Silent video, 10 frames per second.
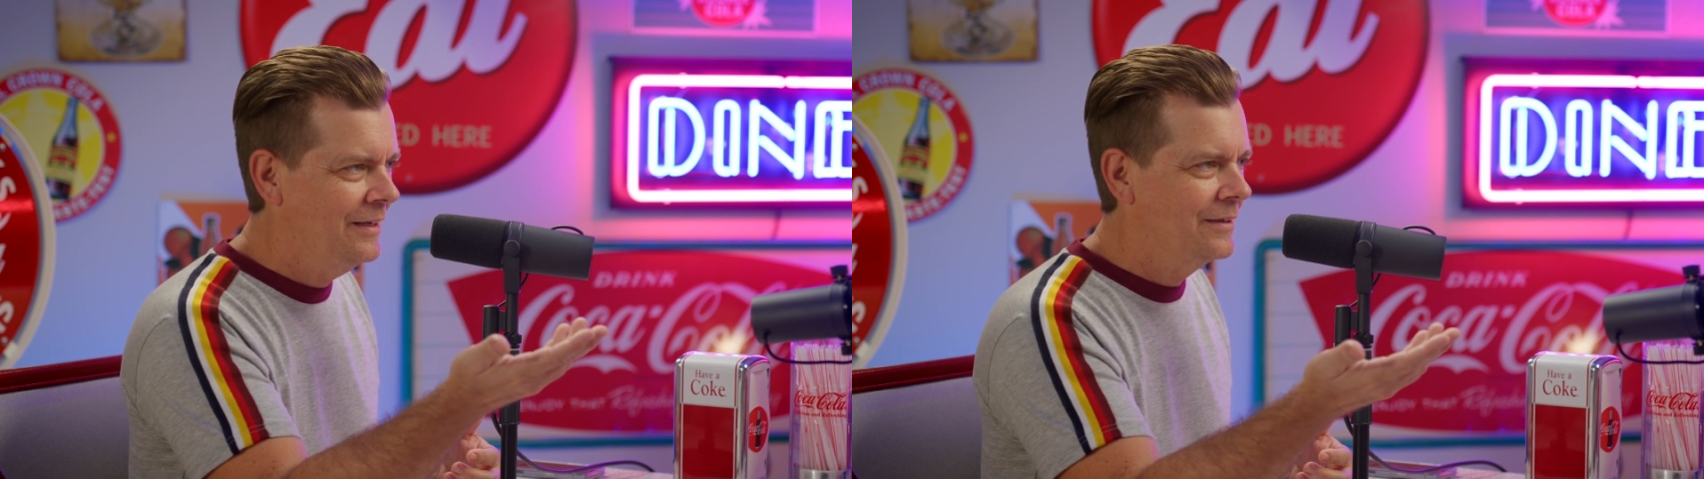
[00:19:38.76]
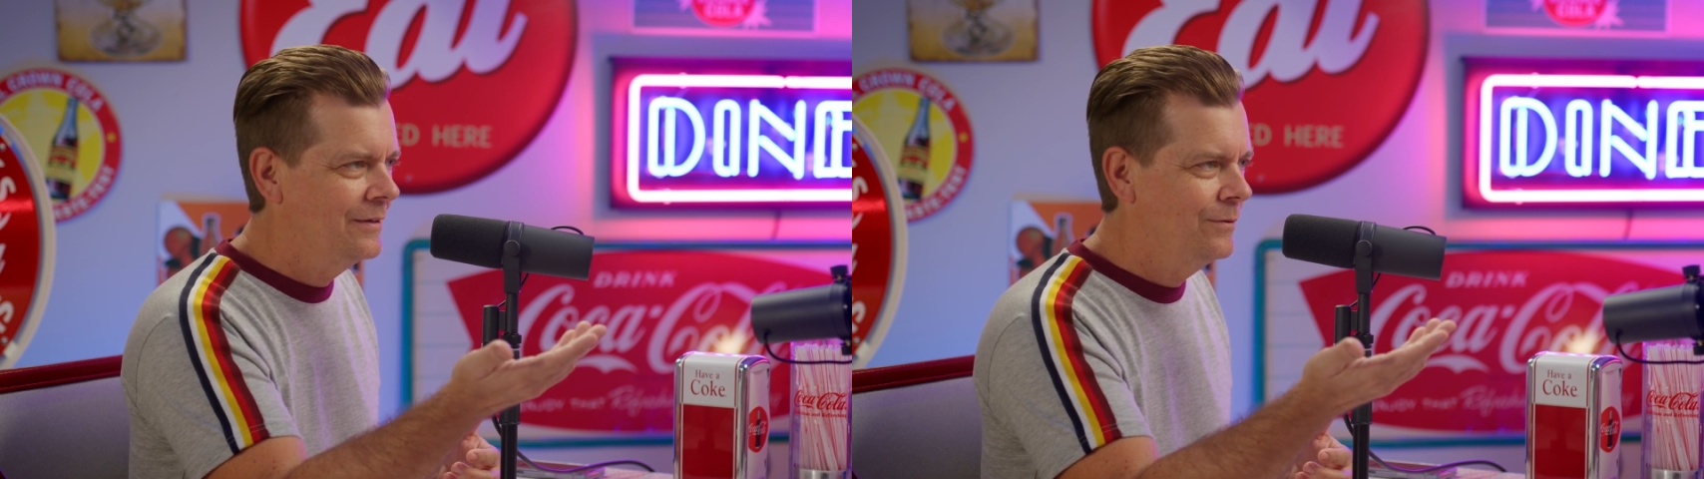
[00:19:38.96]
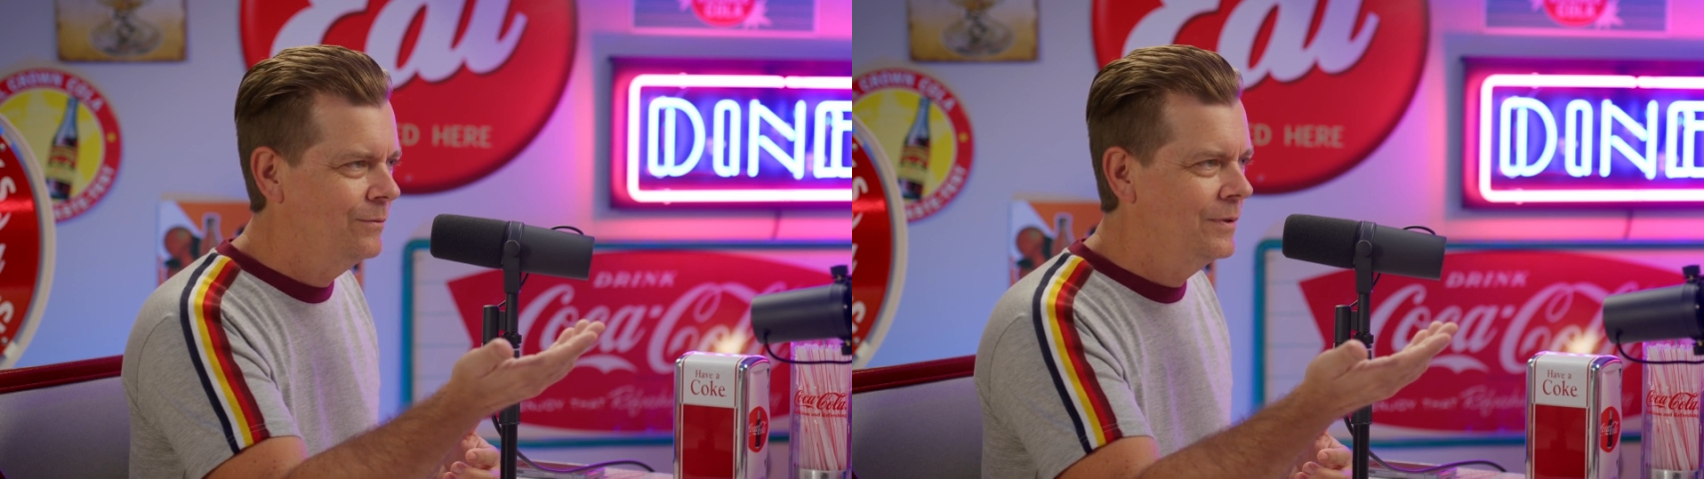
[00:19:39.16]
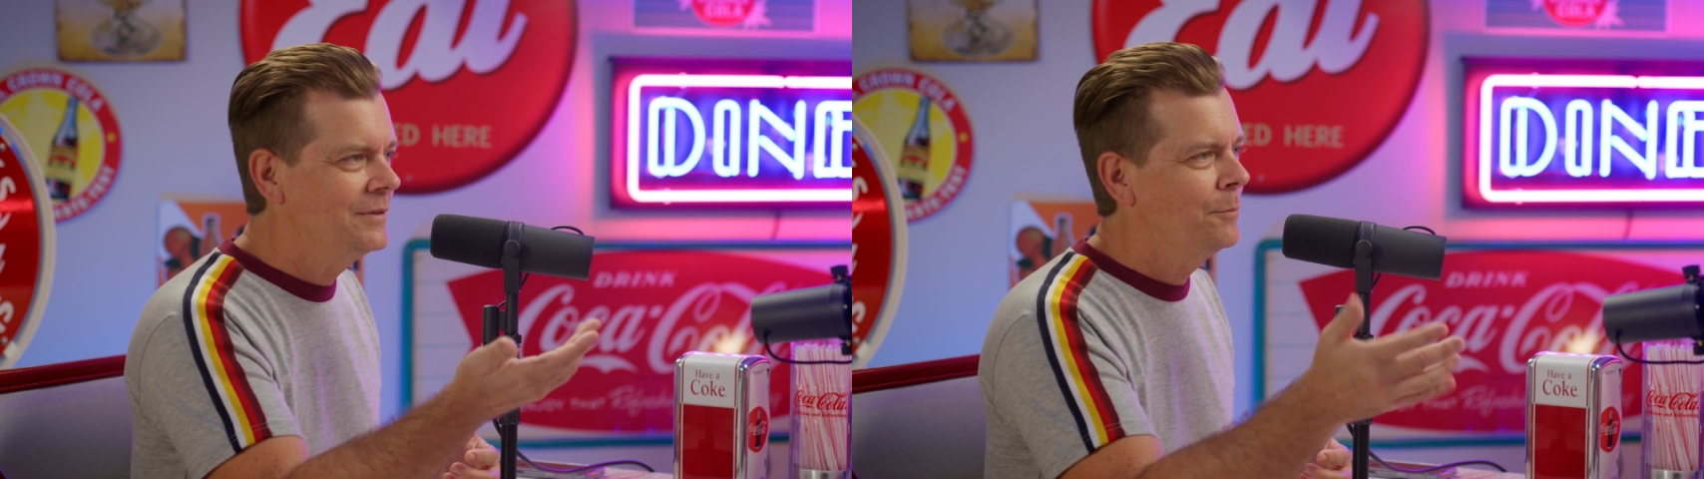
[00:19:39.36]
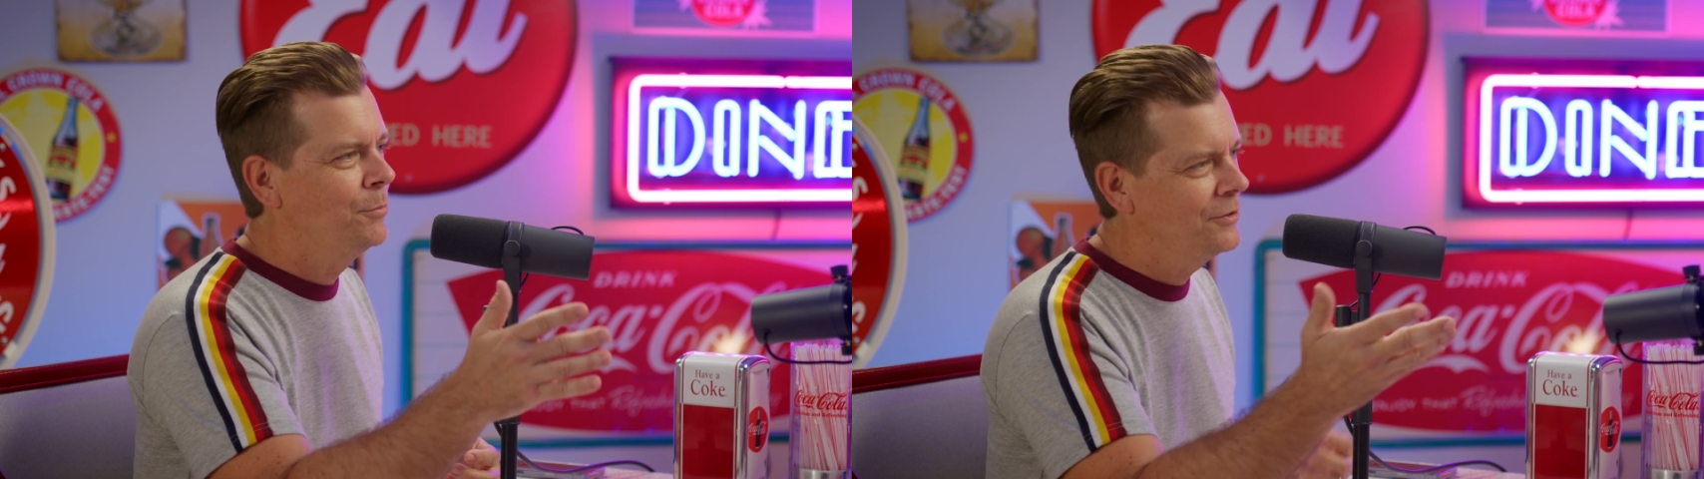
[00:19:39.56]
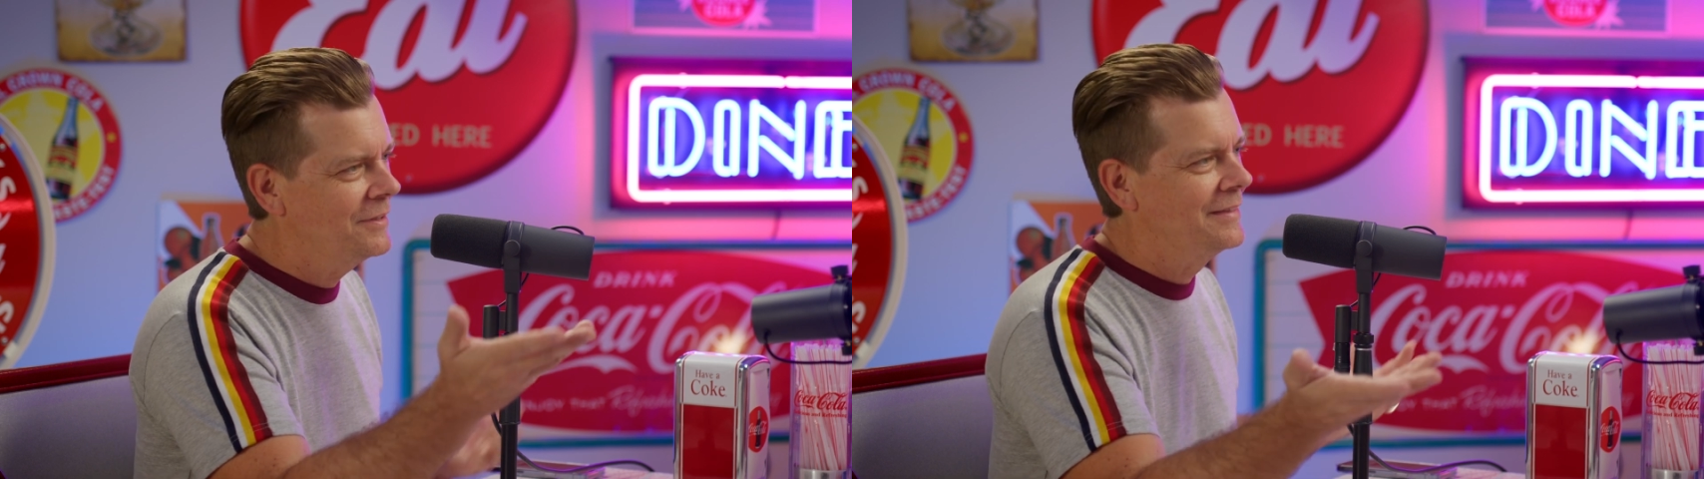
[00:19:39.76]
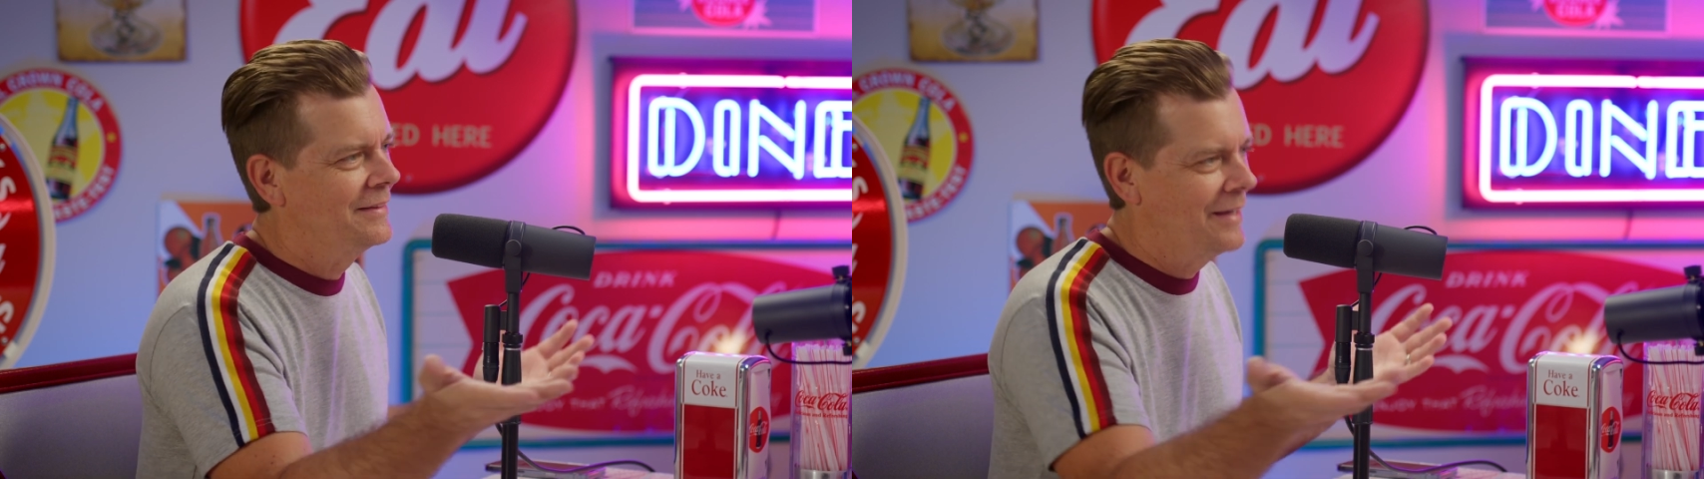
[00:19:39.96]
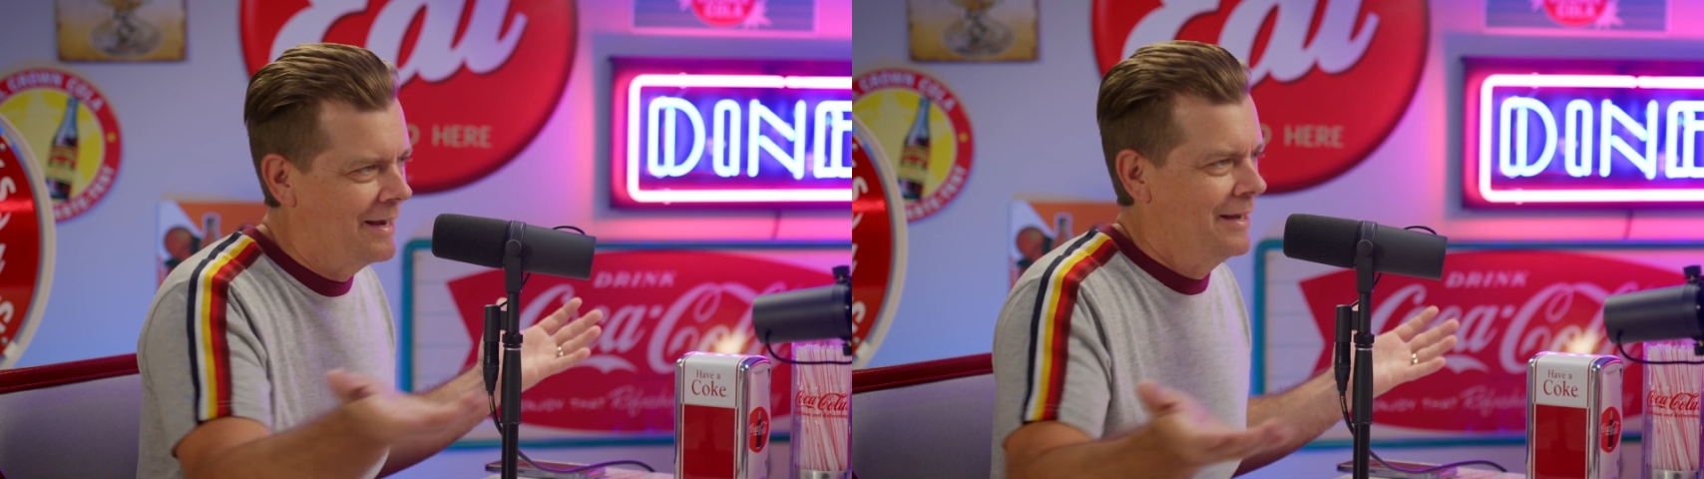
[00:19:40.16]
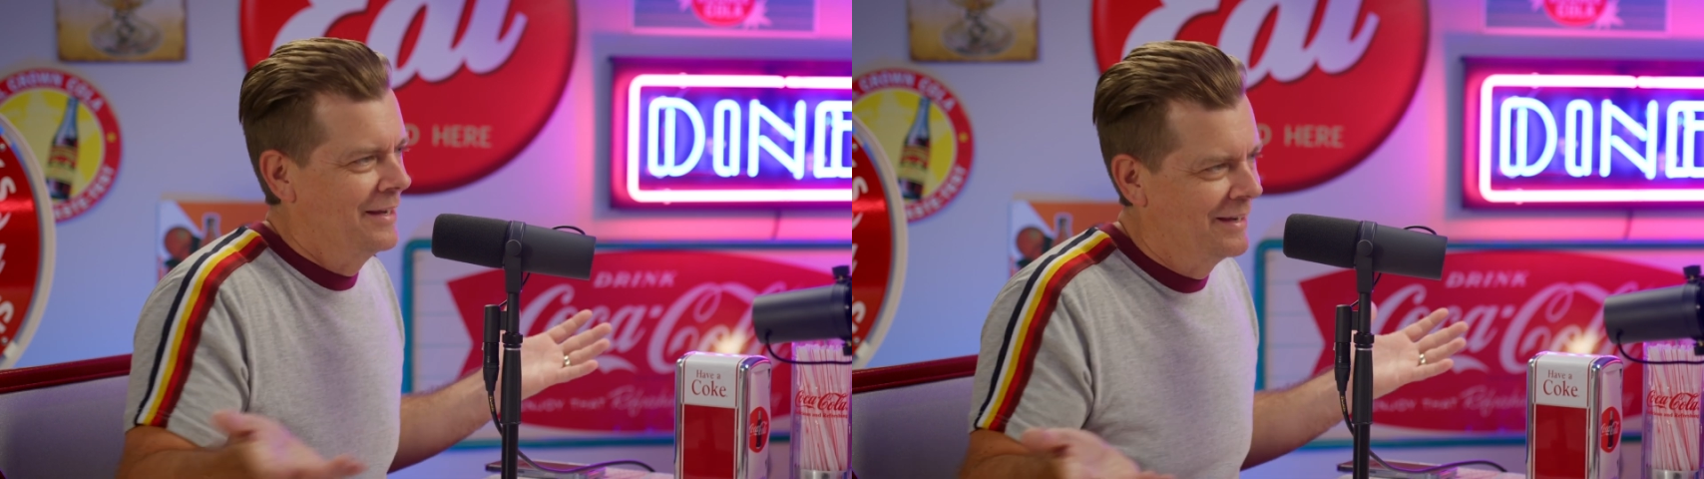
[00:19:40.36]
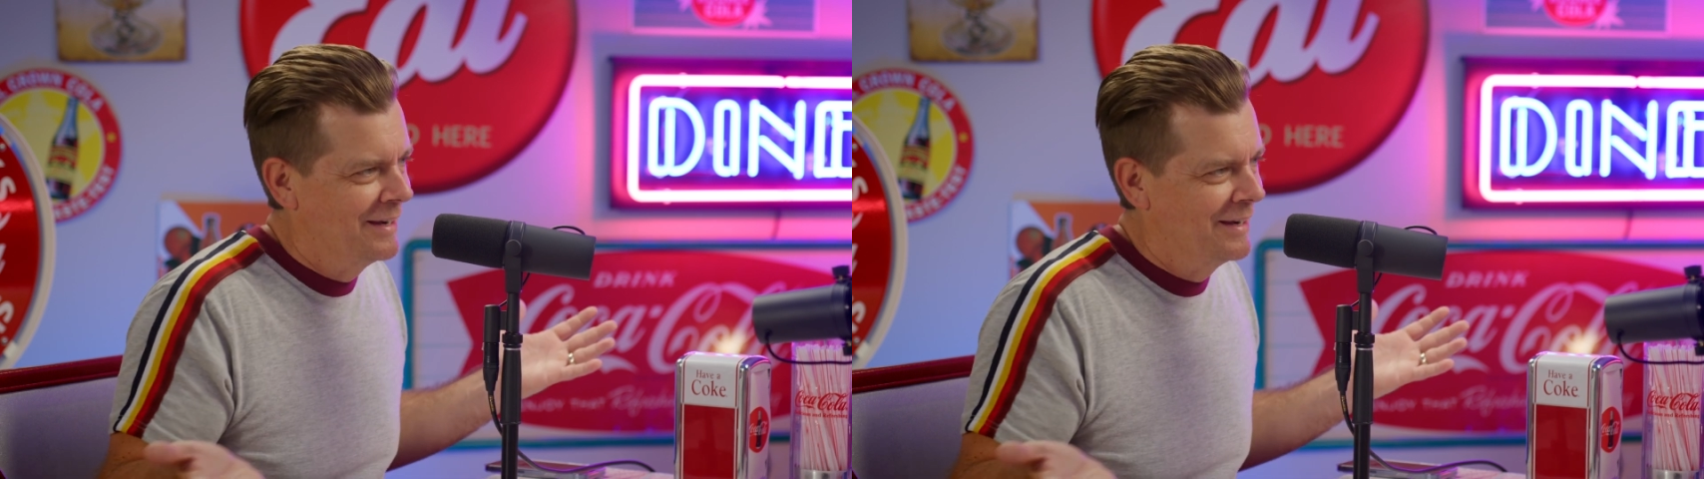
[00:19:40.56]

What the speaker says: Yeah. Well, the bird didn't die.